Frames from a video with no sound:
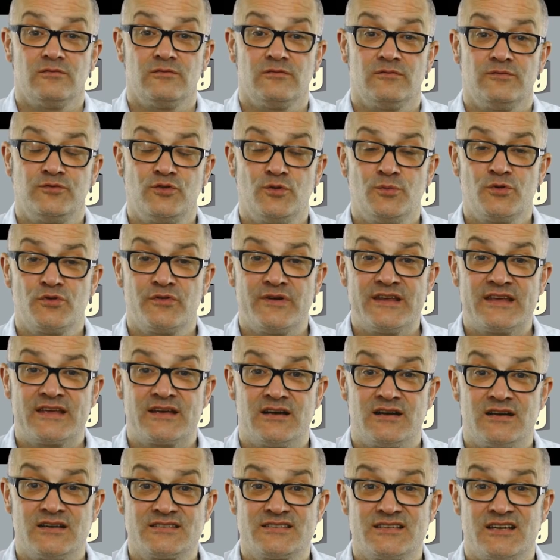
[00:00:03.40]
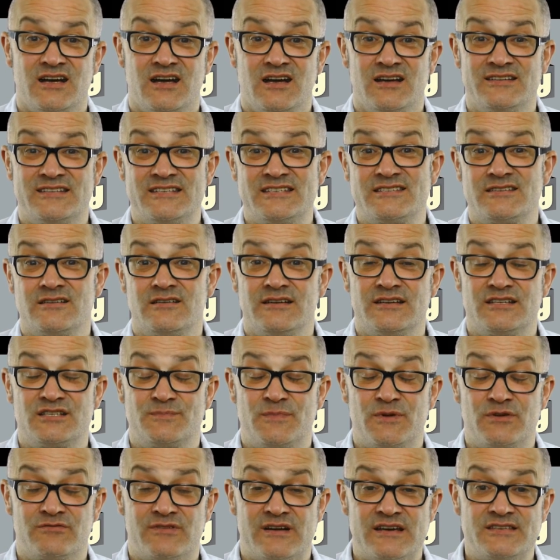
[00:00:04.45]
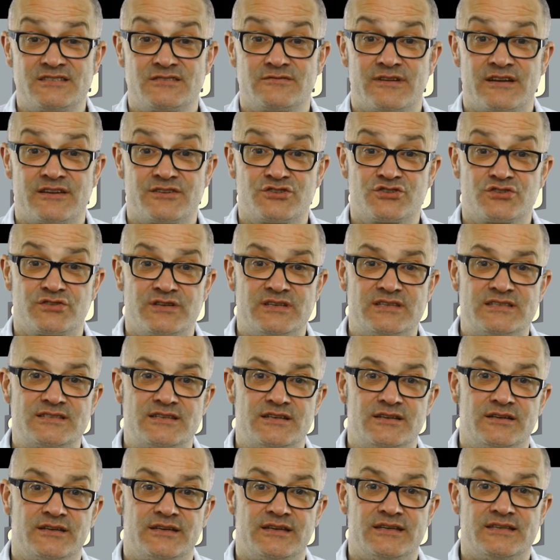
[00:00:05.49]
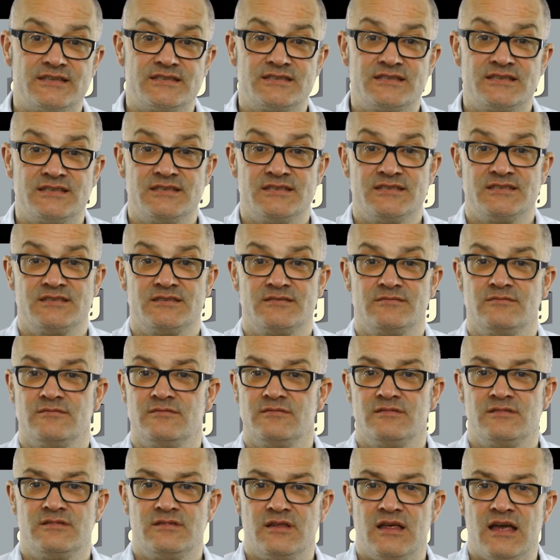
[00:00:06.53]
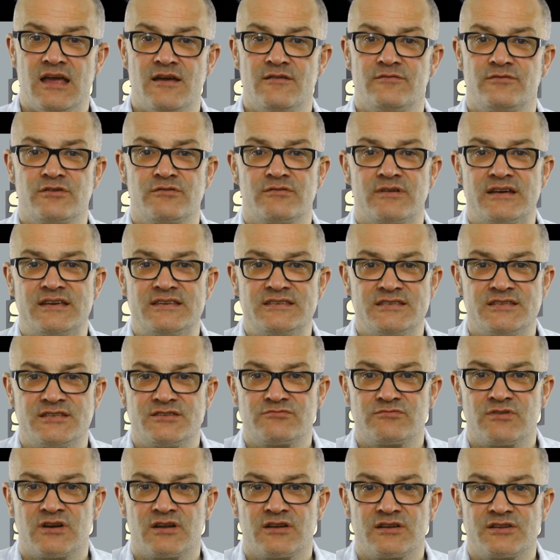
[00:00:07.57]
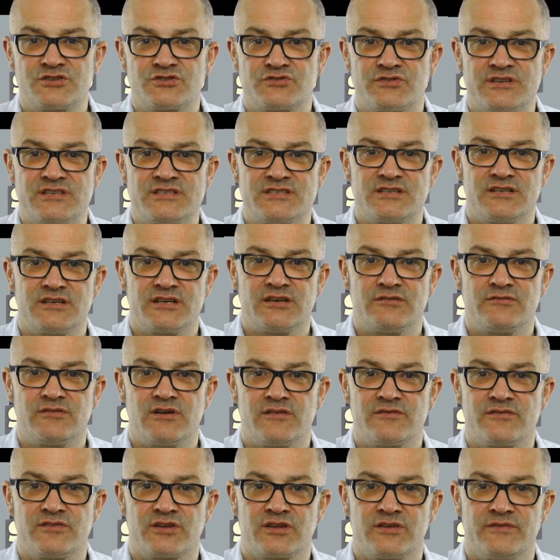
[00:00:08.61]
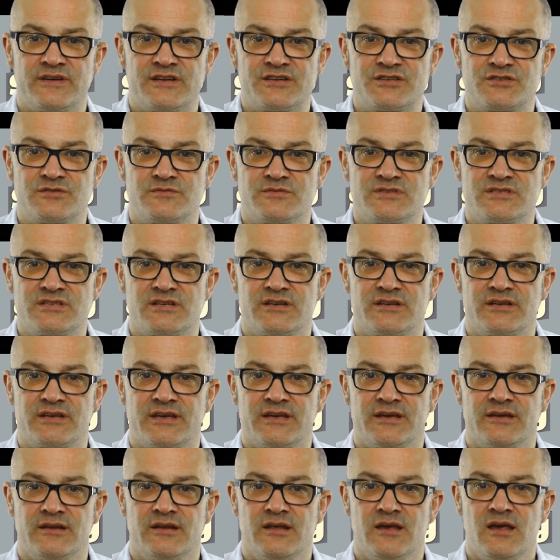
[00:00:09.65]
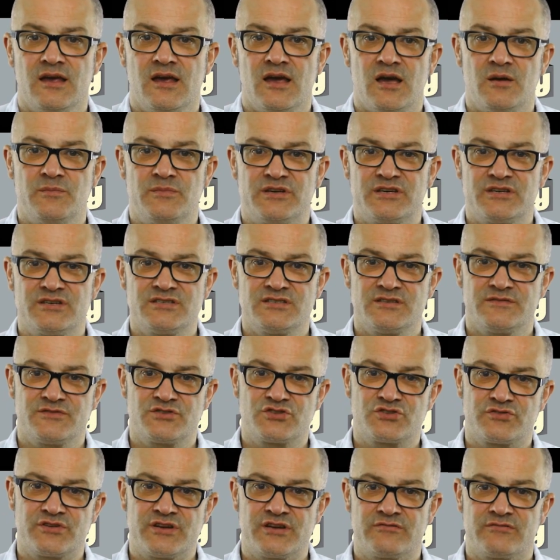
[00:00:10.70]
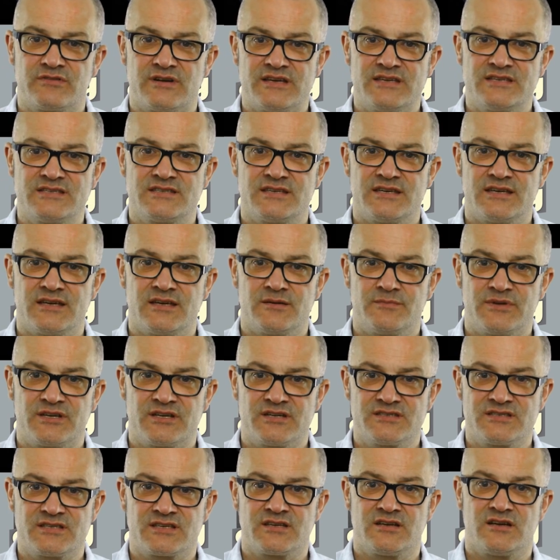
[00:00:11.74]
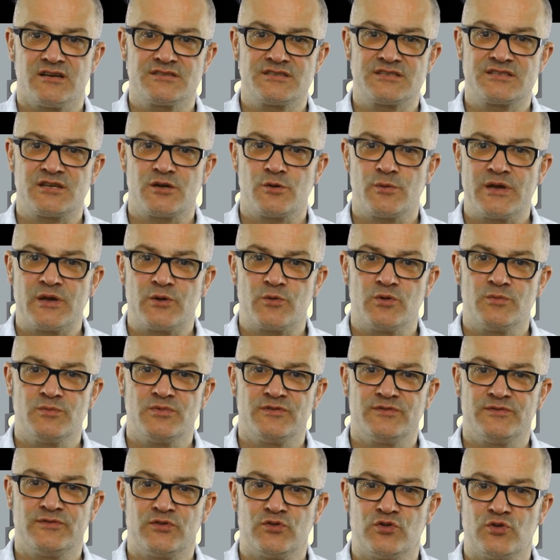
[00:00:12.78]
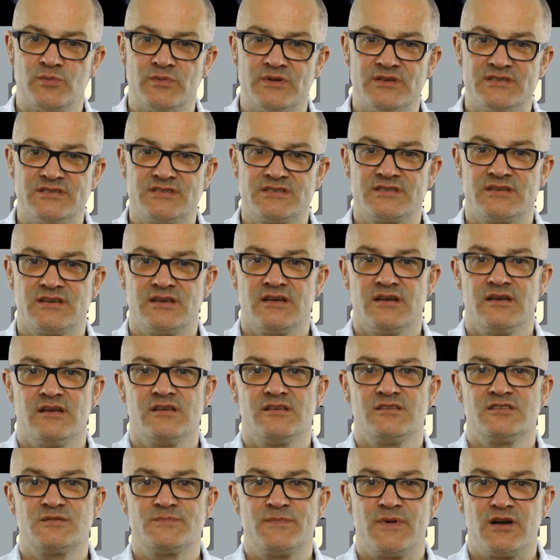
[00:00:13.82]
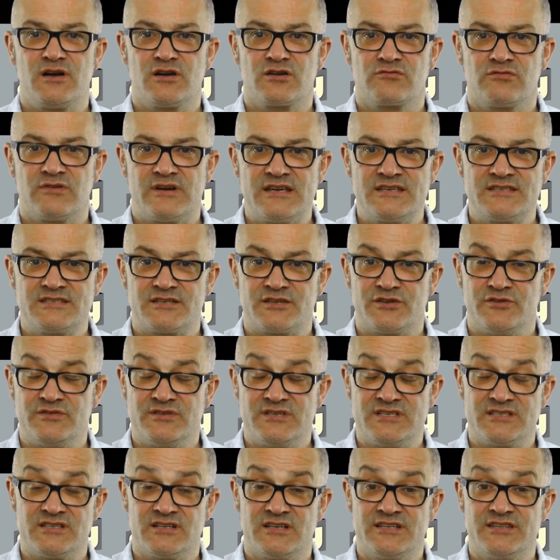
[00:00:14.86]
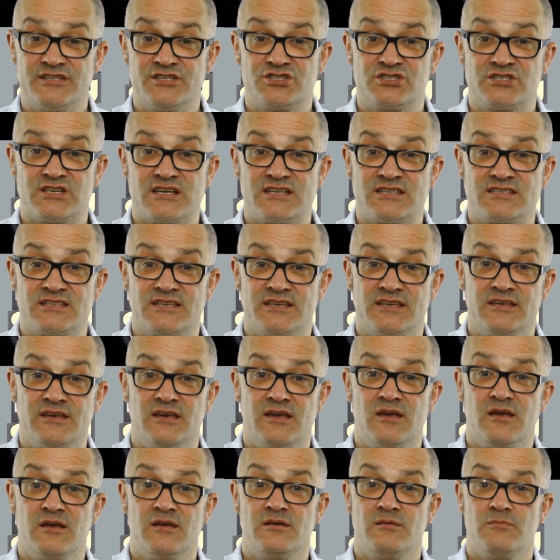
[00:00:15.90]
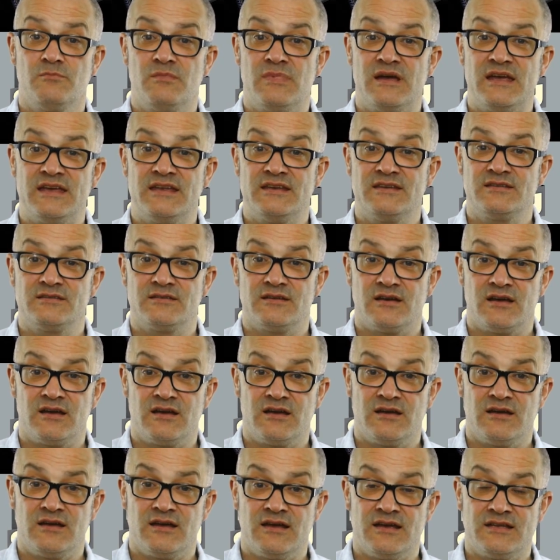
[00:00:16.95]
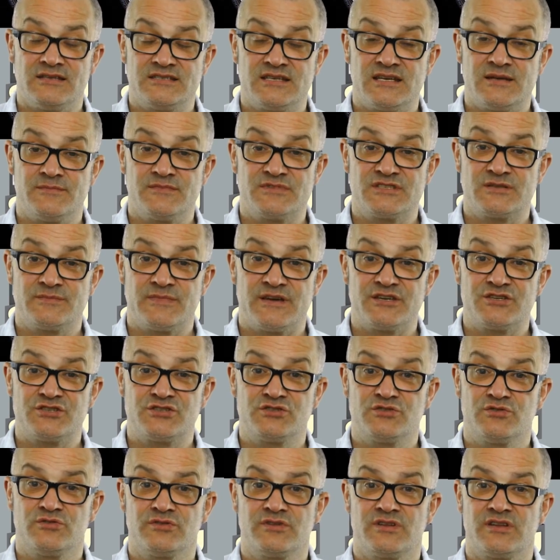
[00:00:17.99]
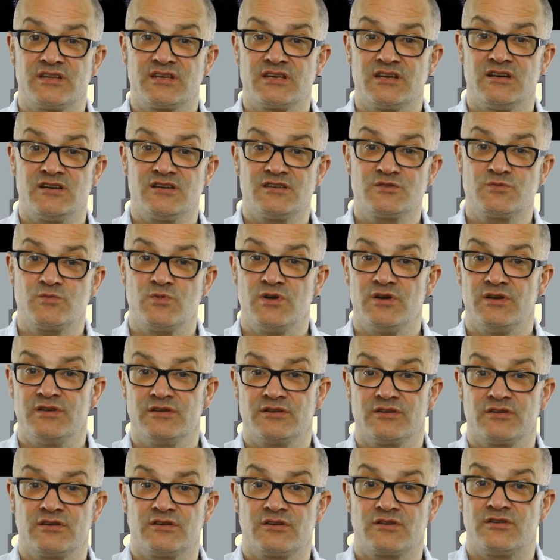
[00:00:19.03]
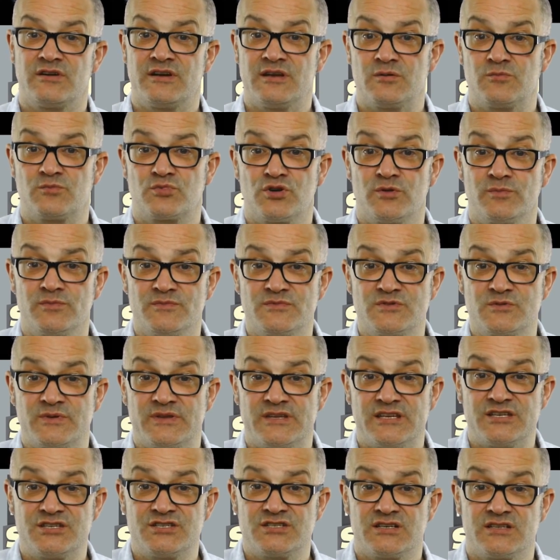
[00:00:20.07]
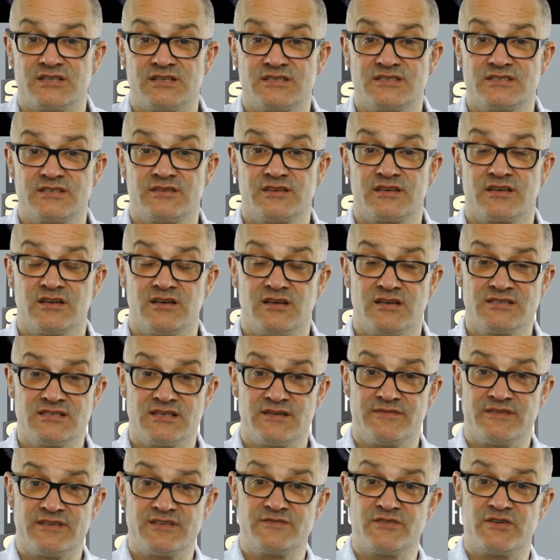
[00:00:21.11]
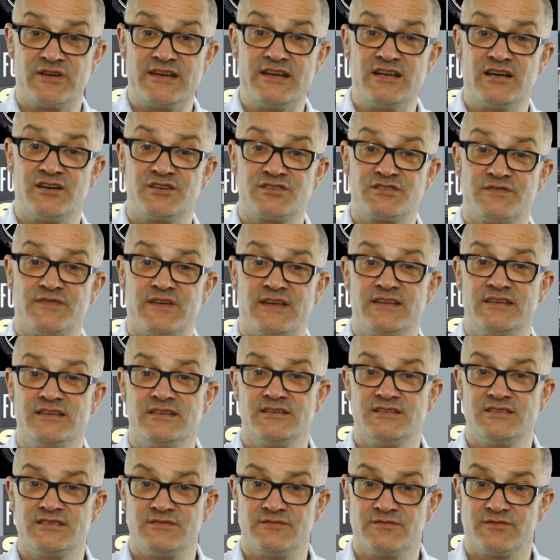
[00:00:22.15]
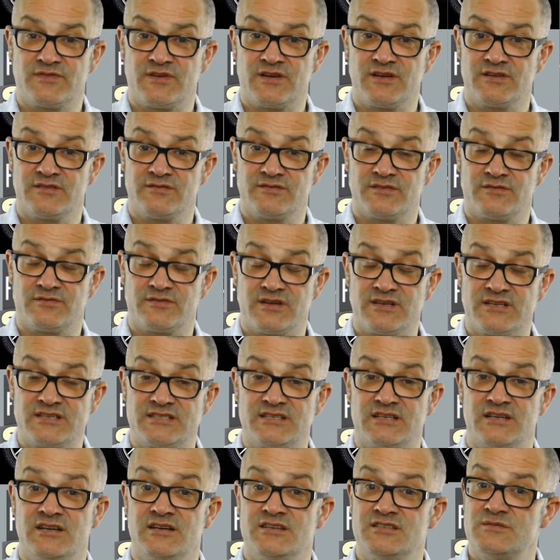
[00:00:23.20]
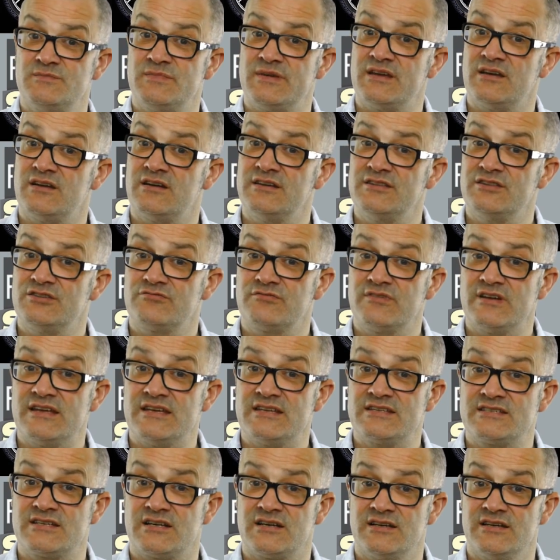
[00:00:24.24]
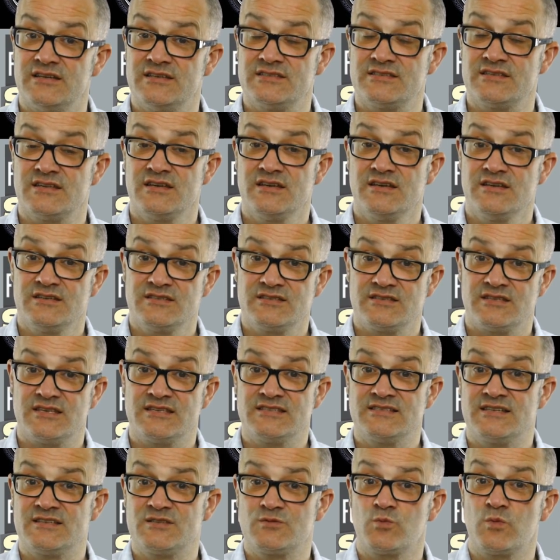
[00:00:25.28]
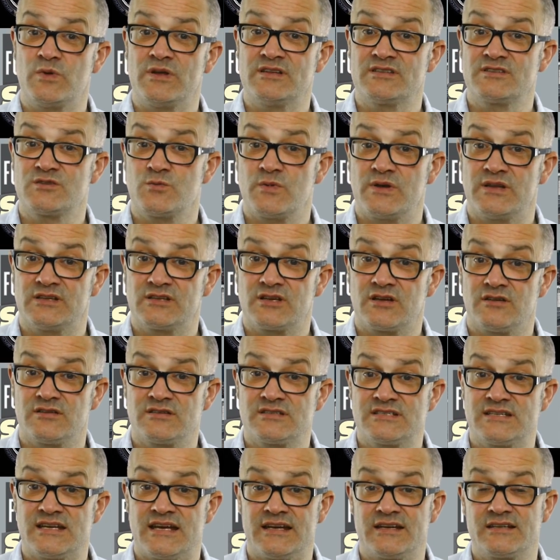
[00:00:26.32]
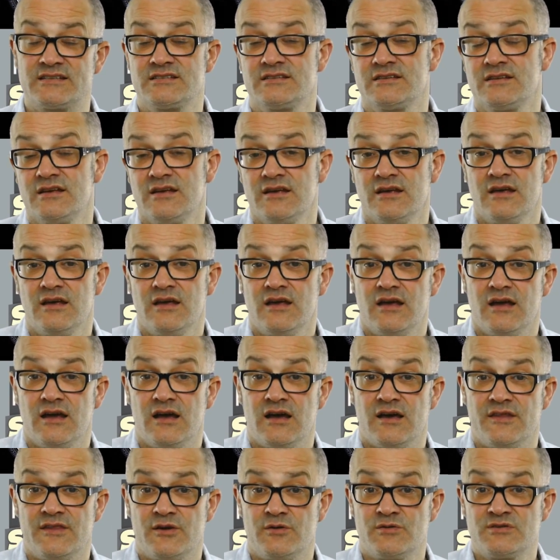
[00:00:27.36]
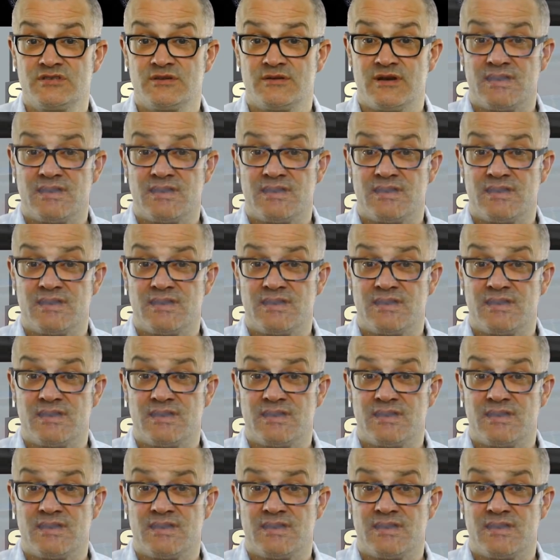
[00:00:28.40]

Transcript: Formula E cars are designed to be raced around street circuits. Every race is run on a street circuit rather than a conventional circuit. And because of street racing and because the cars are so equal in performance, Spark Racing, who designed the chassis, made attempts to make sure that the cars weren't creating problems with each other. So the cars have these very large fenders in front of the front tyres and behind the rear tyres, so there's less wheel-to-wheel contact. They also